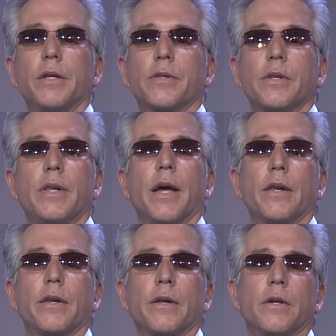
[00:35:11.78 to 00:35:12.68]
is a net
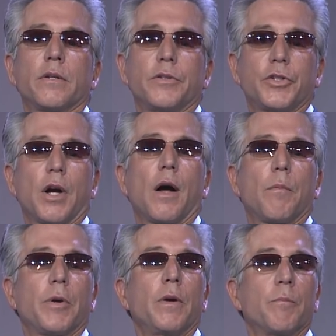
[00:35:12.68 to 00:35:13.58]
job
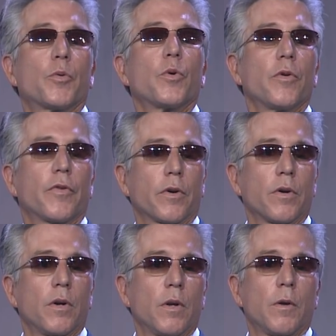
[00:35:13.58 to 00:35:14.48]
improver
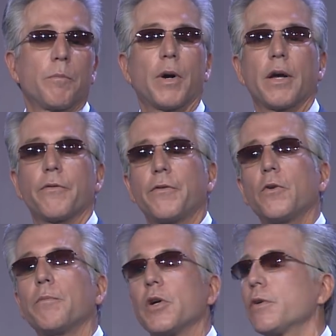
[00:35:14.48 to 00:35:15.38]
by a
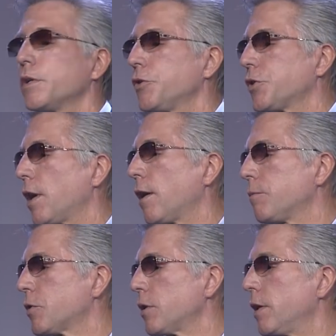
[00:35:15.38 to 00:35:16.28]
few million
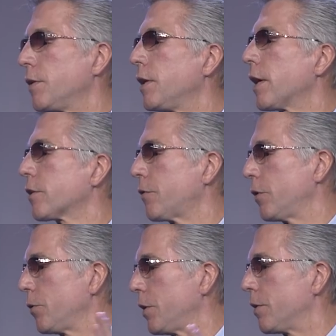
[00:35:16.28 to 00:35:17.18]
jobs in the next
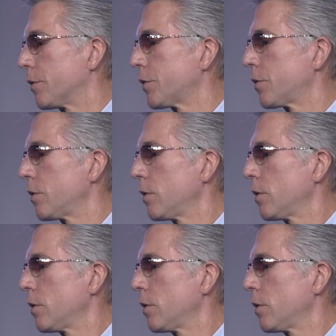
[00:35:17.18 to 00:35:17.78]
few years